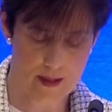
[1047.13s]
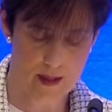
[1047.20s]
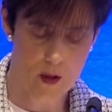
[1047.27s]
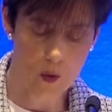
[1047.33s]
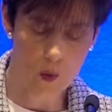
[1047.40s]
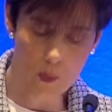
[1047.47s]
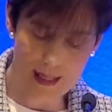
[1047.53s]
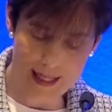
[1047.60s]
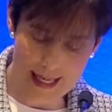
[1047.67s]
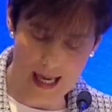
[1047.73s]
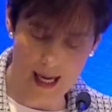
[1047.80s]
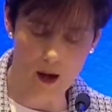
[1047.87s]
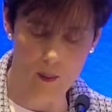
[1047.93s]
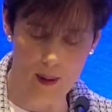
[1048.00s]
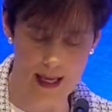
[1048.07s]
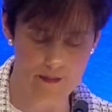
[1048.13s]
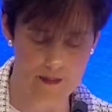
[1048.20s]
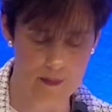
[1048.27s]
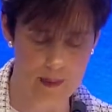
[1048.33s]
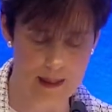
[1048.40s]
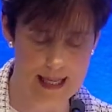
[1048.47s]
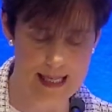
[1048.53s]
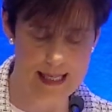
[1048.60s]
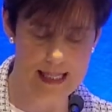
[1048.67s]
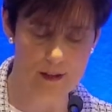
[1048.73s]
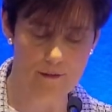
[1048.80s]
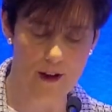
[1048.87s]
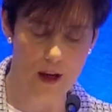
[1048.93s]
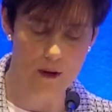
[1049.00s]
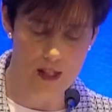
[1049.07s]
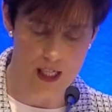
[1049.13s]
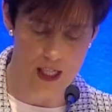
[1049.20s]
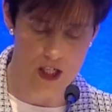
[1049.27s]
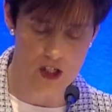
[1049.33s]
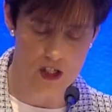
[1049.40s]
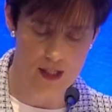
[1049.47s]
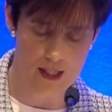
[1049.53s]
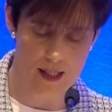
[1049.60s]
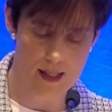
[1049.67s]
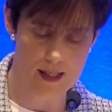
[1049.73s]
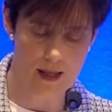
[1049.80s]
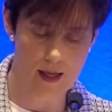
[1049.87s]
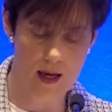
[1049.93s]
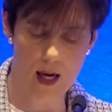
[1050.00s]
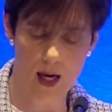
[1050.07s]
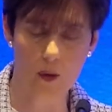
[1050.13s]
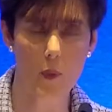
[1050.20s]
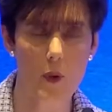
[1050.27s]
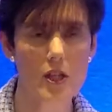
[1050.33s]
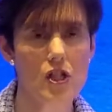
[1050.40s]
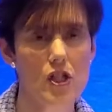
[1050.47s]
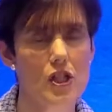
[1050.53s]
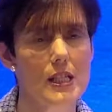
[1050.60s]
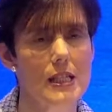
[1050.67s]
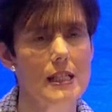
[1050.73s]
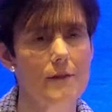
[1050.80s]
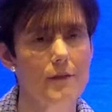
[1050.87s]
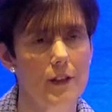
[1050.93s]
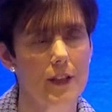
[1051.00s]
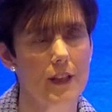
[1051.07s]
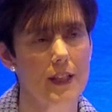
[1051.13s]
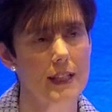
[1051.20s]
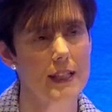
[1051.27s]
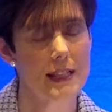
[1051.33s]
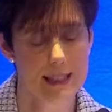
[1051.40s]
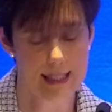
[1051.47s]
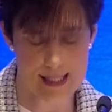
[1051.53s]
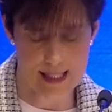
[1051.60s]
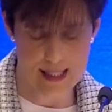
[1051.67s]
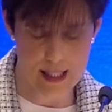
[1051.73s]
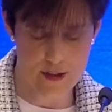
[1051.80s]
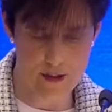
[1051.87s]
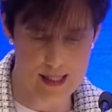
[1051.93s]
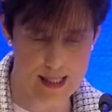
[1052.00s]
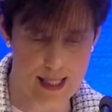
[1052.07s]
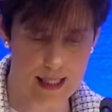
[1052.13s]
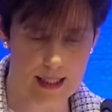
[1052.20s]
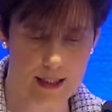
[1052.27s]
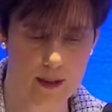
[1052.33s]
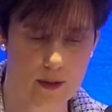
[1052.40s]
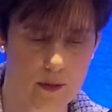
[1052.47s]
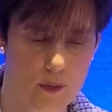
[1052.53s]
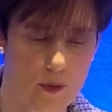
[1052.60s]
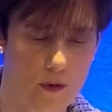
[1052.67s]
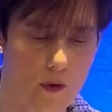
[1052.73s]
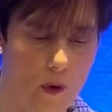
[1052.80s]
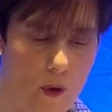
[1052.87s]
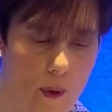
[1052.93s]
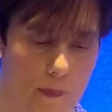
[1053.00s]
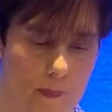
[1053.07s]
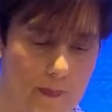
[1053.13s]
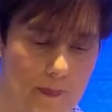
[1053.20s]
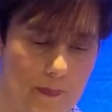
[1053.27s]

We now have in place the foundations on which to deliver the senior cycle reform.